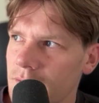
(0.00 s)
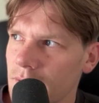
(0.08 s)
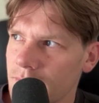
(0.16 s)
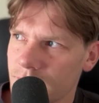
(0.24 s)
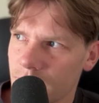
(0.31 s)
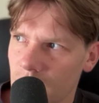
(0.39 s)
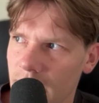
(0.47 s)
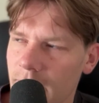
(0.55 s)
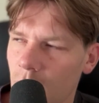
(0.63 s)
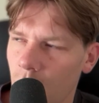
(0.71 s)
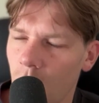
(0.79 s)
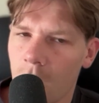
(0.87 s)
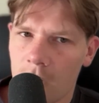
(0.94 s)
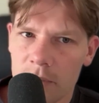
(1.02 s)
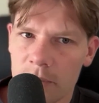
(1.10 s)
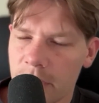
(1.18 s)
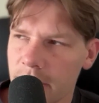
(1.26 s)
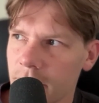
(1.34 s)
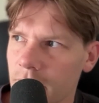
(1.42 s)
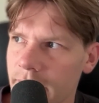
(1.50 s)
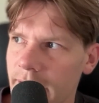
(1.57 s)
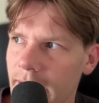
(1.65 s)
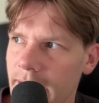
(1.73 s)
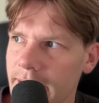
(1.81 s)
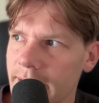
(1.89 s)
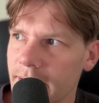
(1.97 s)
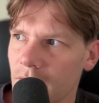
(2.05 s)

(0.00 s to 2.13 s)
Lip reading: was able to like walk regularly and I did